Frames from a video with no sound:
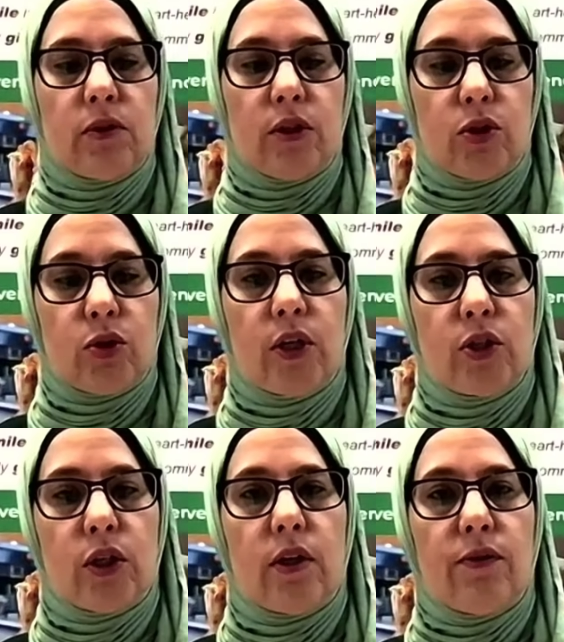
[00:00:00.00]

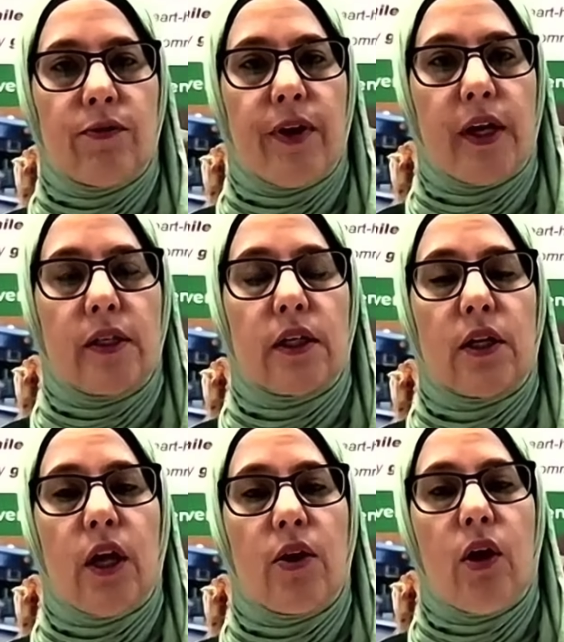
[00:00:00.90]
construction phase
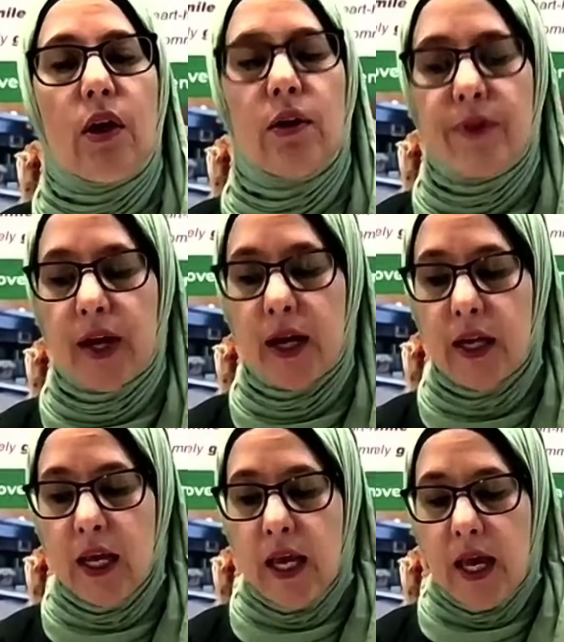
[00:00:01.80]
and all of
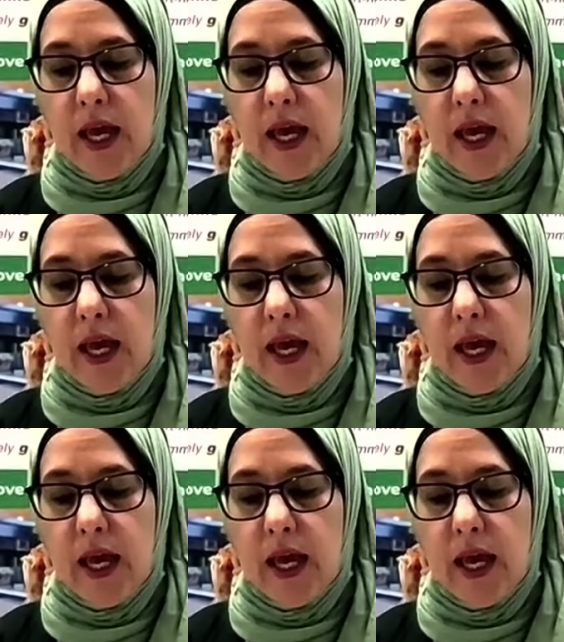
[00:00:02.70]
that.